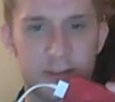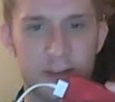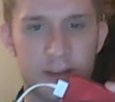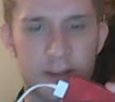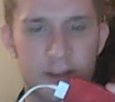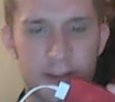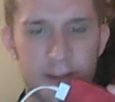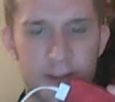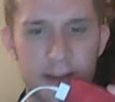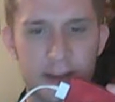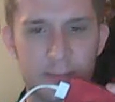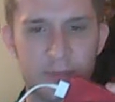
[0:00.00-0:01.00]
a
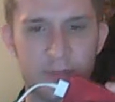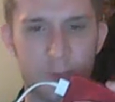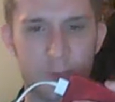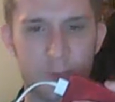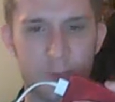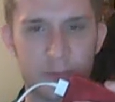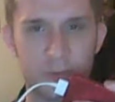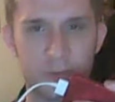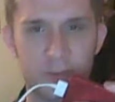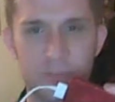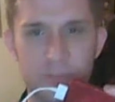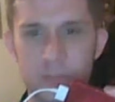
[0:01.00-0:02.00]
dominating performance with
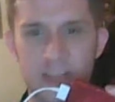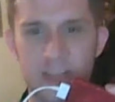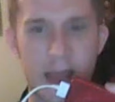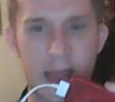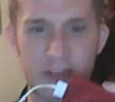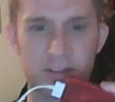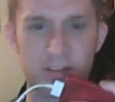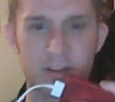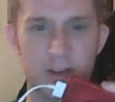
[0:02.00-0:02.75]
2 sacks,